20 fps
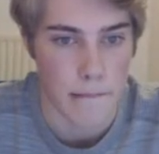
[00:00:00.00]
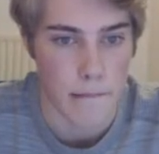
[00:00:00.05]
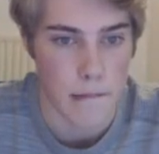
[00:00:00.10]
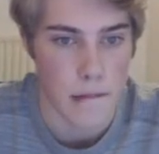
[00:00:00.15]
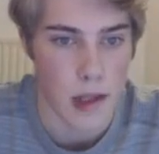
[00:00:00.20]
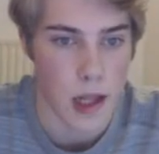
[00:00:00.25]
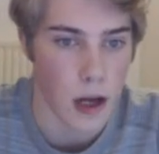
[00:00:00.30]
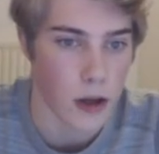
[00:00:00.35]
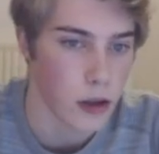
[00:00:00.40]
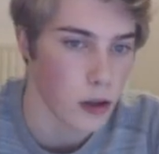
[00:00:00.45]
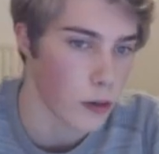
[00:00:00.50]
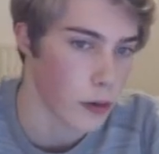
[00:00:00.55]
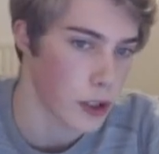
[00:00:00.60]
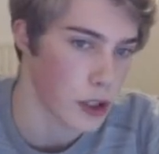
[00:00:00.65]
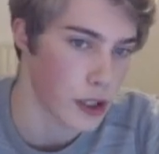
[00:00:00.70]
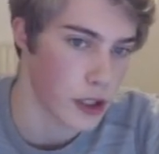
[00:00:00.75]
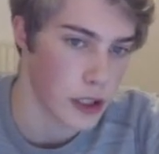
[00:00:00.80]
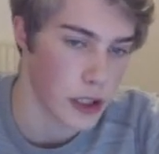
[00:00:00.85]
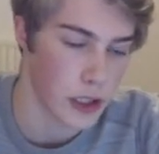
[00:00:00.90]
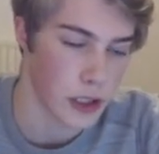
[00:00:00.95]
now the
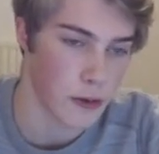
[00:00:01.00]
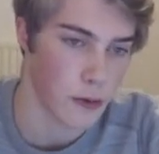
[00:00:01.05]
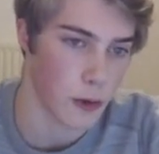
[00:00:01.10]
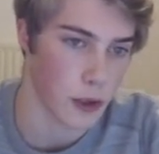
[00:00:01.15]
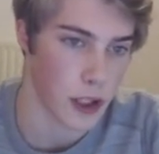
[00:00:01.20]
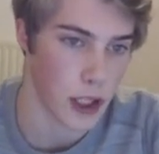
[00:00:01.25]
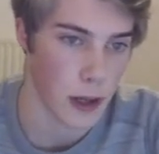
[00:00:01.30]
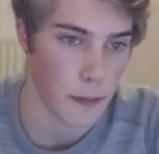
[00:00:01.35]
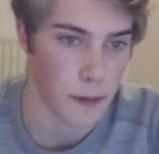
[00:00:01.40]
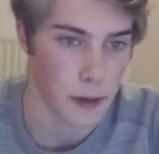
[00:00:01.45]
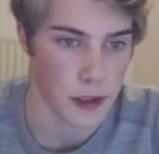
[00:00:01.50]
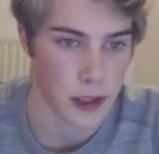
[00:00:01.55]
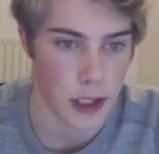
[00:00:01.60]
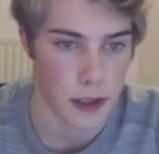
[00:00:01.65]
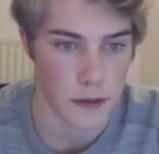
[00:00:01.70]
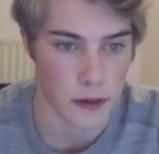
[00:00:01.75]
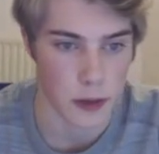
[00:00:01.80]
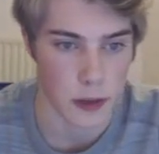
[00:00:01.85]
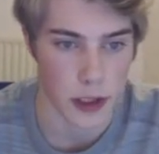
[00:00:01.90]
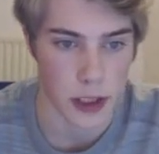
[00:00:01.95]
question is what happens
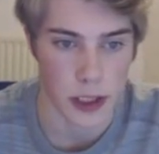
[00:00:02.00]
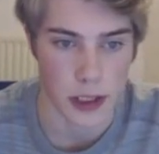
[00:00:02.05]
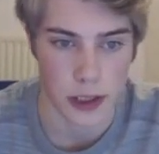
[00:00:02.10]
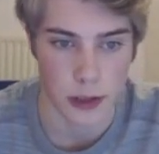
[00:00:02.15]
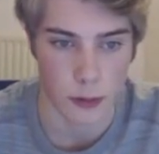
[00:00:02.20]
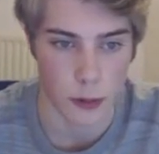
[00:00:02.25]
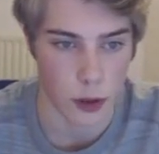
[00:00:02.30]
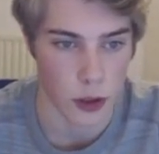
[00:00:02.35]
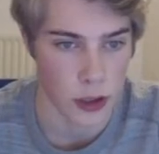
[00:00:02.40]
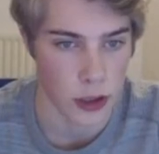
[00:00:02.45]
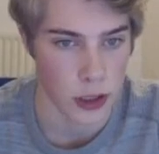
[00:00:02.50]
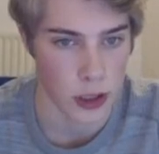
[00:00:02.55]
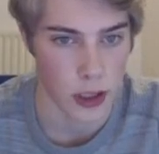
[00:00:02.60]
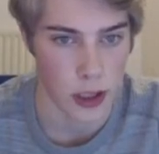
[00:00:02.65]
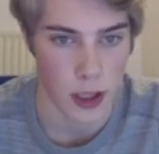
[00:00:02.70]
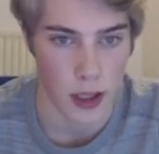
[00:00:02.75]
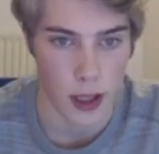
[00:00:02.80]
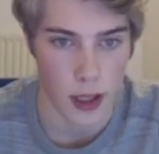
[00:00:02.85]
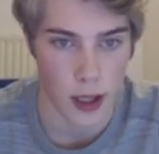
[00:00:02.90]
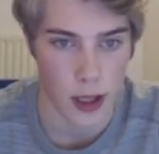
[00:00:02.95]
after king g1
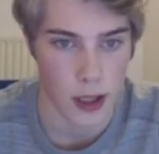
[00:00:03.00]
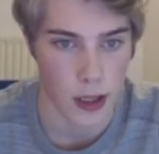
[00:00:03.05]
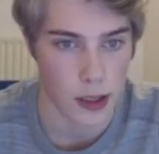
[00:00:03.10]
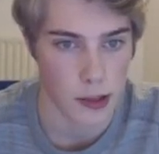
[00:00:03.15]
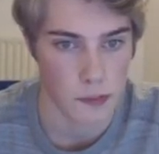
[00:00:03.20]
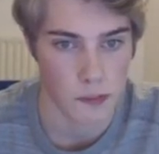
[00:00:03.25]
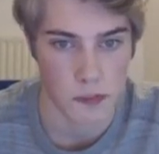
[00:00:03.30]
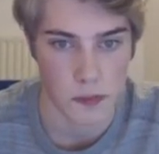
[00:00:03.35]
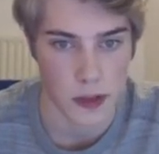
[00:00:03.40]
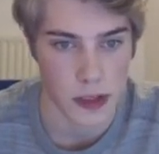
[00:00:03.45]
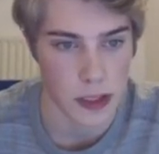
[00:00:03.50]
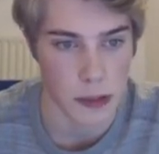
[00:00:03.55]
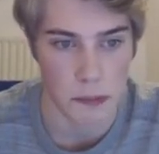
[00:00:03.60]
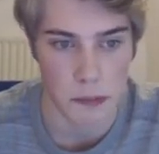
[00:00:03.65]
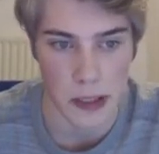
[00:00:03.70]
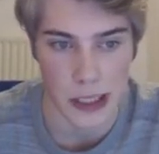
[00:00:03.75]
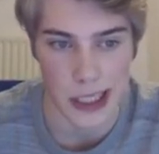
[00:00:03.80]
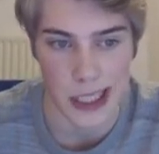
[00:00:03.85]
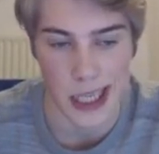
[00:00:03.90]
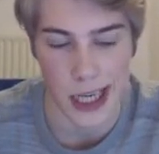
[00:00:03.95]
and
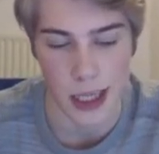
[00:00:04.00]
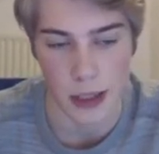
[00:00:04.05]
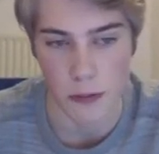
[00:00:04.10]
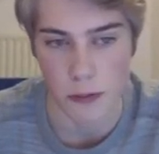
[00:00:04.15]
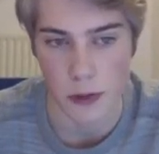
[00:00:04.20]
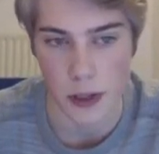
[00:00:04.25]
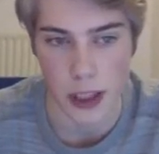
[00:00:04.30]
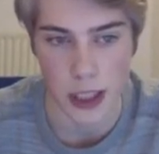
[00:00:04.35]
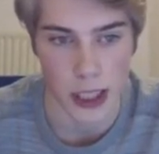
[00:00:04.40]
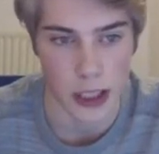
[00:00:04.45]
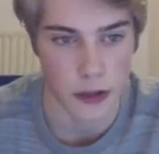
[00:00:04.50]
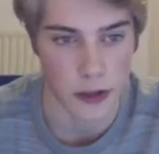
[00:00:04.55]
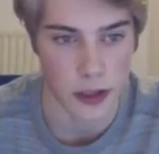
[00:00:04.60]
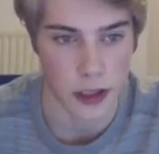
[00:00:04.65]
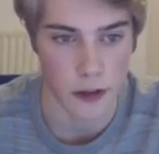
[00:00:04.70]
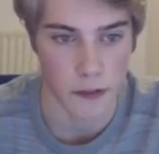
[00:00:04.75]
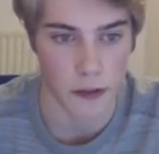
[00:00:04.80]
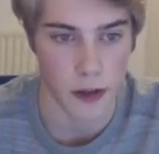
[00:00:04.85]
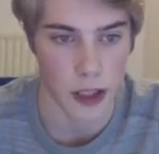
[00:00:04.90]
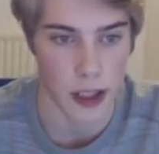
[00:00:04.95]
simply yeah we cannot
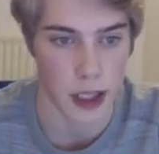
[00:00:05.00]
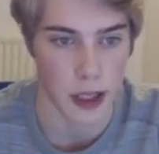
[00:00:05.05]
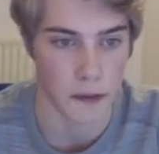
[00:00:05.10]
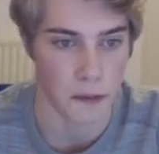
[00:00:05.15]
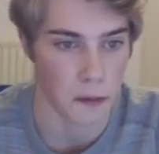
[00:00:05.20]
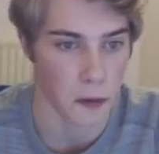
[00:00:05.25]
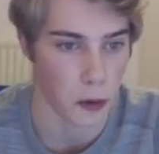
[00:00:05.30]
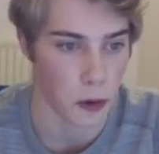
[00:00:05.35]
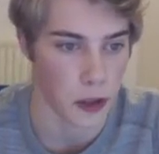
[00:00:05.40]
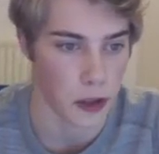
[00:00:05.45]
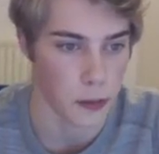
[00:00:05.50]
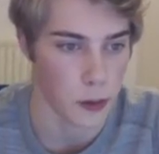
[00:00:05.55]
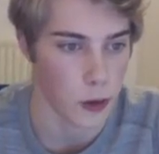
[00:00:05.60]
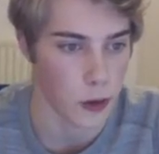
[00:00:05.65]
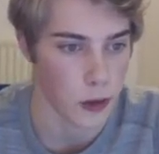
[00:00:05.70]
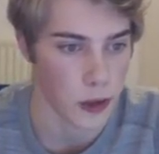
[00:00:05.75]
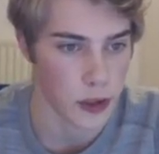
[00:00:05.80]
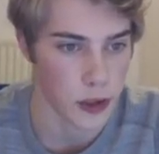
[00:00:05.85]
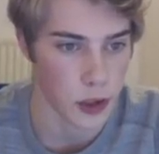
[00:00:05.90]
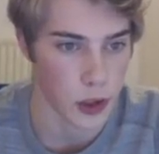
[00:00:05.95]
defend f4 anymore
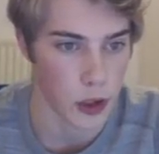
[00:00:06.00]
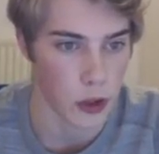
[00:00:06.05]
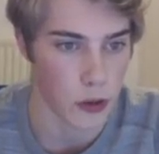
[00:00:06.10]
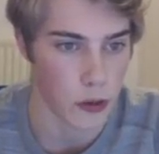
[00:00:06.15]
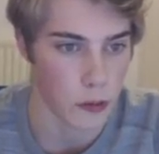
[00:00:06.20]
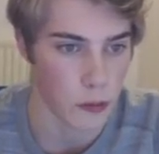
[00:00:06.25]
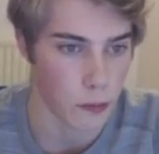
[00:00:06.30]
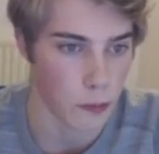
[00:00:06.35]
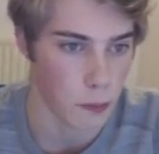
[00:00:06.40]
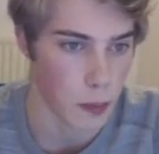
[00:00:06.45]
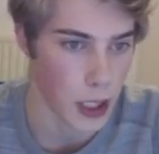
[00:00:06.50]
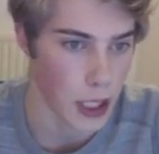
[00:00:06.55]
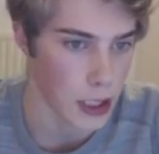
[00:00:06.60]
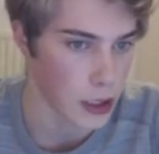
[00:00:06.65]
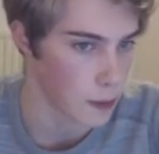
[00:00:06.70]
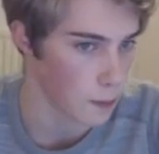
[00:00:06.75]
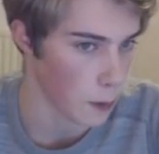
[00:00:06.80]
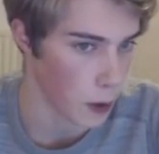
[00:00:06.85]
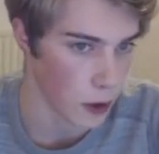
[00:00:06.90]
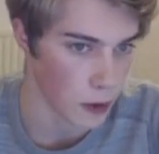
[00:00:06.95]
so black's
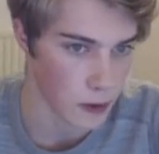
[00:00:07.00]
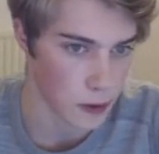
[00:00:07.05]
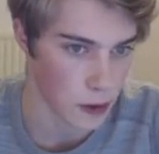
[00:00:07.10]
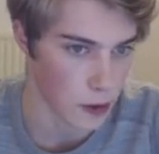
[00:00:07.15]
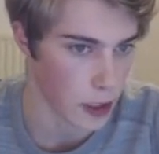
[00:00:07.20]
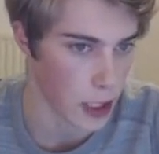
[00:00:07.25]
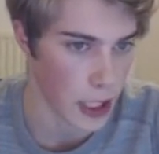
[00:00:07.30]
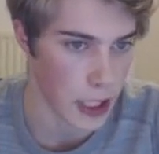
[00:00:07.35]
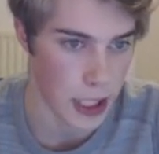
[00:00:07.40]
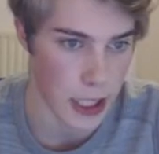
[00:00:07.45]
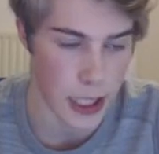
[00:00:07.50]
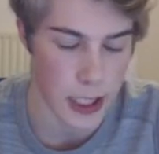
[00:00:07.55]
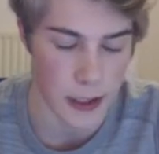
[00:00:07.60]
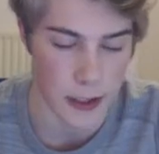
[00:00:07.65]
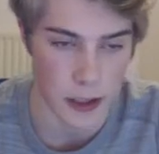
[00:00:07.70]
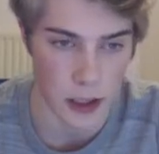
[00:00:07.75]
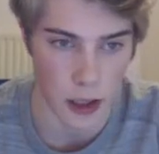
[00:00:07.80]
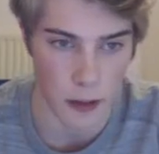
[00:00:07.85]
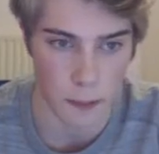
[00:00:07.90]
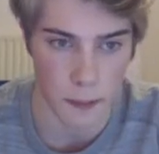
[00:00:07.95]
pawns are getting
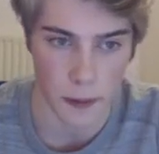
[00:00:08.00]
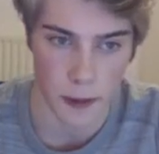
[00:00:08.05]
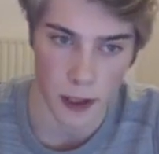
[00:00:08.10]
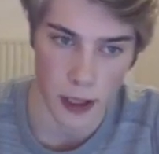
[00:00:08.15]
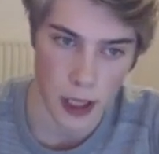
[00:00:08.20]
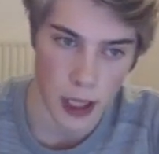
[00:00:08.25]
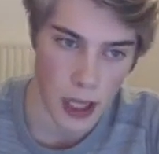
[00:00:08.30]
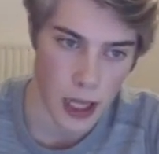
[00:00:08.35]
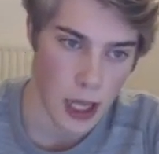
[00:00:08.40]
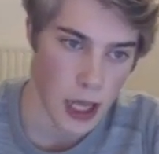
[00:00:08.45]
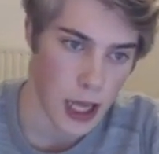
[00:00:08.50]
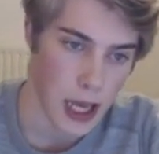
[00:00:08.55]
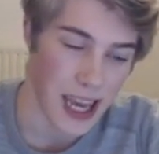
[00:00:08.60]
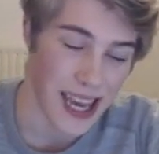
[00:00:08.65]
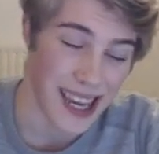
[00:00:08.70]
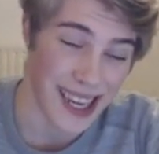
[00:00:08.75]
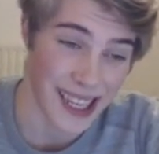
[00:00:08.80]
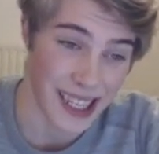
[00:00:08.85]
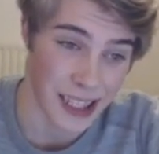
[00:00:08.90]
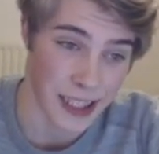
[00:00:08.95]
eaten up
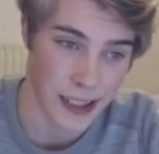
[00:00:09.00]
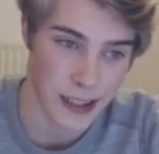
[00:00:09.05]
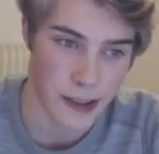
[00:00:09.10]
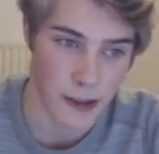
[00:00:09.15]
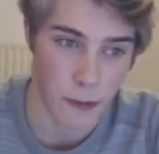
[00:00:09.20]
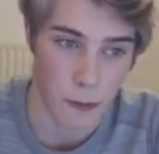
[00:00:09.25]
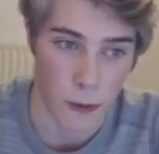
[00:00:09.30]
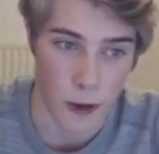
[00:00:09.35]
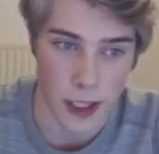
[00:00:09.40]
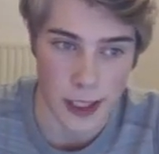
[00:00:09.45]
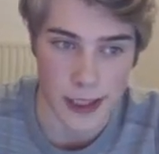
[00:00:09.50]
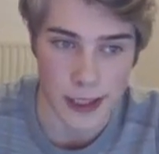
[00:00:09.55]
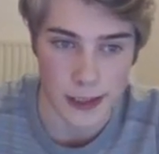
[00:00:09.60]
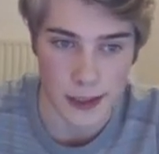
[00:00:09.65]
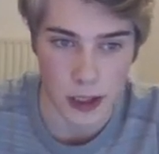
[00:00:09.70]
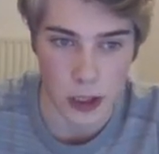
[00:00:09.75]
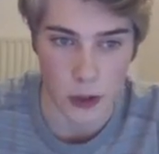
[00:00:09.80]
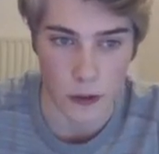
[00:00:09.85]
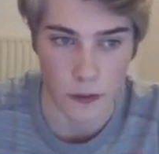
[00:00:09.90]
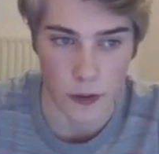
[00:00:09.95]
and white is
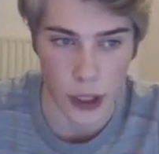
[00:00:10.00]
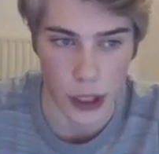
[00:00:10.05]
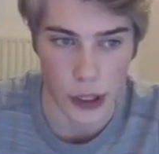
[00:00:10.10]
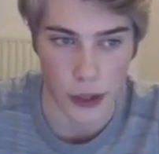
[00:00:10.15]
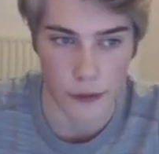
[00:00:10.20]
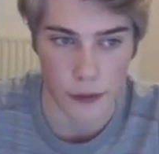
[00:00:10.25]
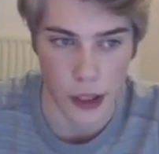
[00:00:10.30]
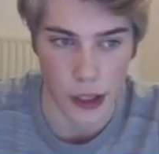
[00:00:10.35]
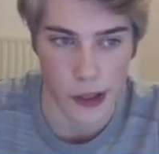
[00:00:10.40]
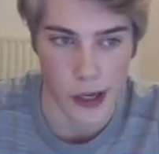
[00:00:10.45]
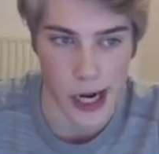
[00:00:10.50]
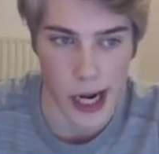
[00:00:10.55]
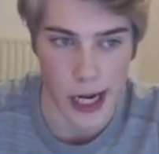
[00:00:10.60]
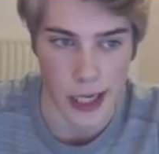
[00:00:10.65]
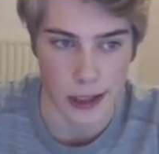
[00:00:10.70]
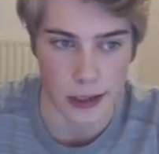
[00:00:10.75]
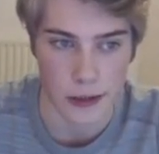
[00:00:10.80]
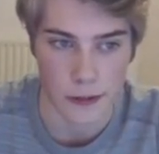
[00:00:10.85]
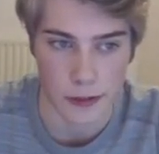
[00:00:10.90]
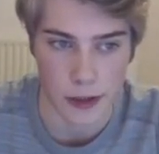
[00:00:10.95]
still very very
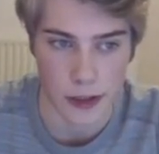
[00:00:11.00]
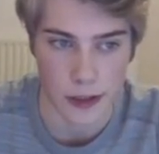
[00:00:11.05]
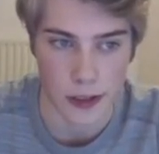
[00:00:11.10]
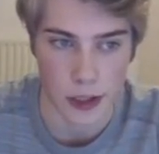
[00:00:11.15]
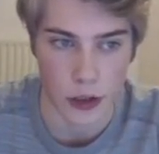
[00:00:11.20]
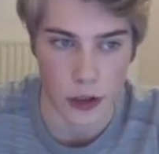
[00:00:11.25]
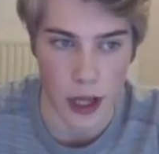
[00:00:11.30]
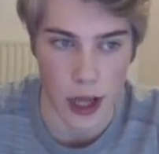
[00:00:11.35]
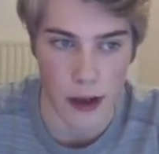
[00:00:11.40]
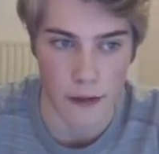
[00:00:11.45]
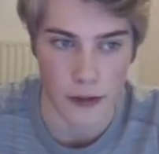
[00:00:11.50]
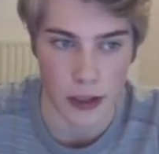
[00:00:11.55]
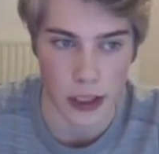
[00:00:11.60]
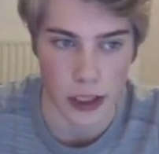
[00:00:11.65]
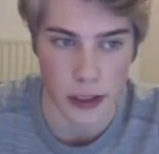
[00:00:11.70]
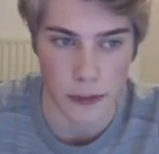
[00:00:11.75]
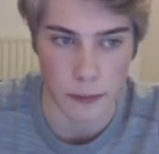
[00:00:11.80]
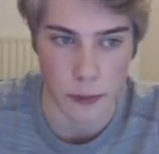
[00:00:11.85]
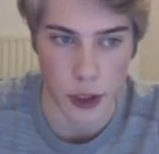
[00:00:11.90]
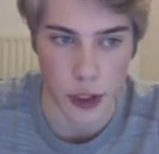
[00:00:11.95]
active he's still having
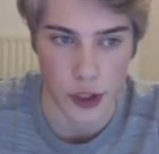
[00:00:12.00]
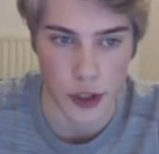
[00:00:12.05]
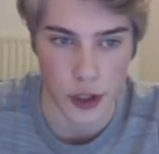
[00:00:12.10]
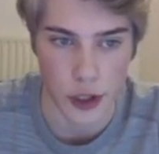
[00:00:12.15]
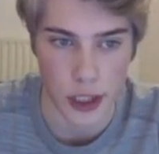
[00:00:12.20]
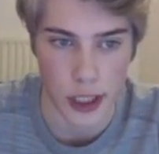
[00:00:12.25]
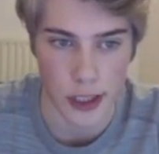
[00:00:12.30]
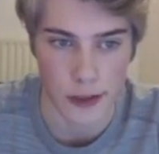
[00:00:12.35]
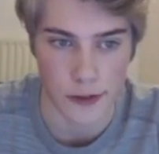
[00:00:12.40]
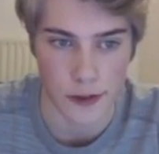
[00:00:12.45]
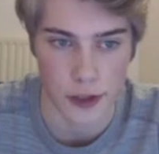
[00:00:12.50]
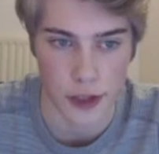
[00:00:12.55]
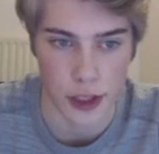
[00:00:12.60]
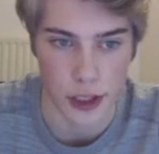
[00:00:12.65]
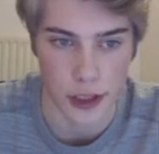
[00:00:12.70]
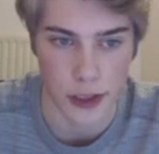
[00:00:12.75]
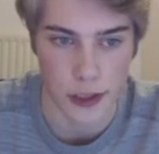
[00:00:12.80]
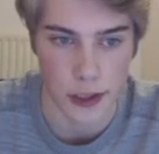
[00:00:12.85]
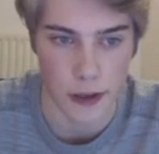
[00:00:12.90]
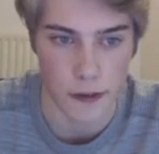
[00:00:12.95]
this pressure against
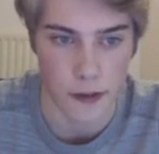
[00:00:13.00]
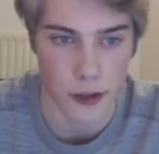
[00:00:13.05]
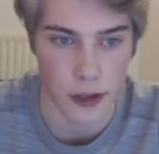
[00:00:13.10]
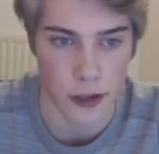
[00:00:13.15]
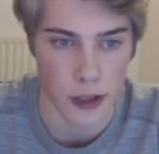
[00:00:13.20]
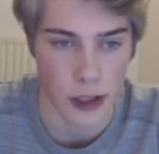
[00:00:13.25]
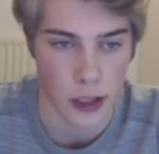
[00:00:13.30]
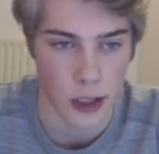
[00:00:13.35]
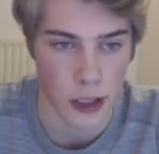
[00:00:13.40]
g7